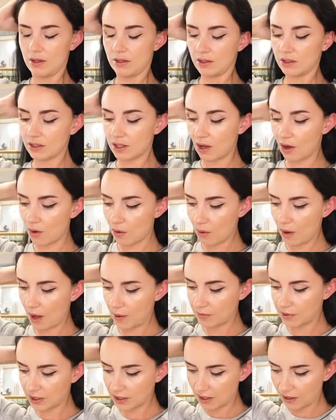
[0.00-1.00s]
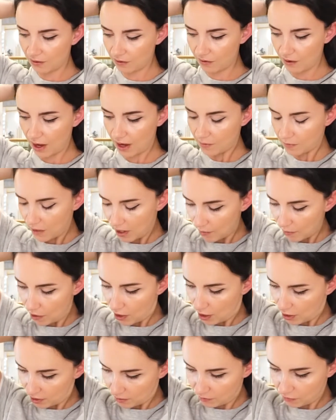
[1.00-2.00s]
So I'm just going to find my
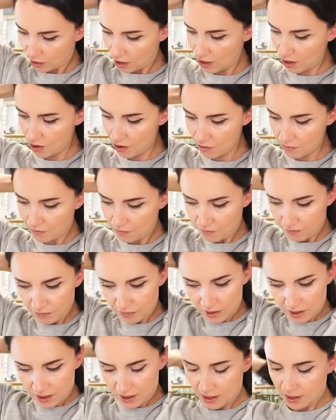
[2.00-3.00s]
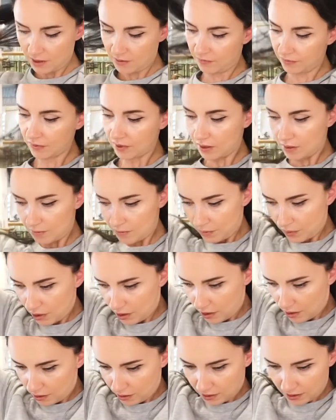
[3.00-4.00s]
bottom row,
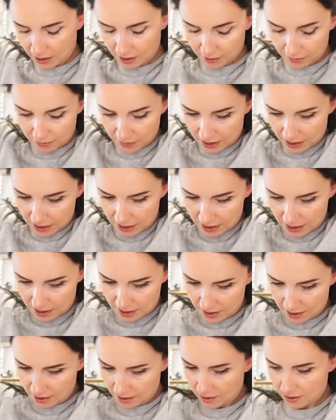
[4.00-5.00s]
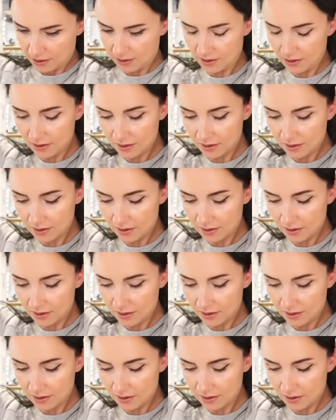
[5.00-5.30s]
pull down my hair,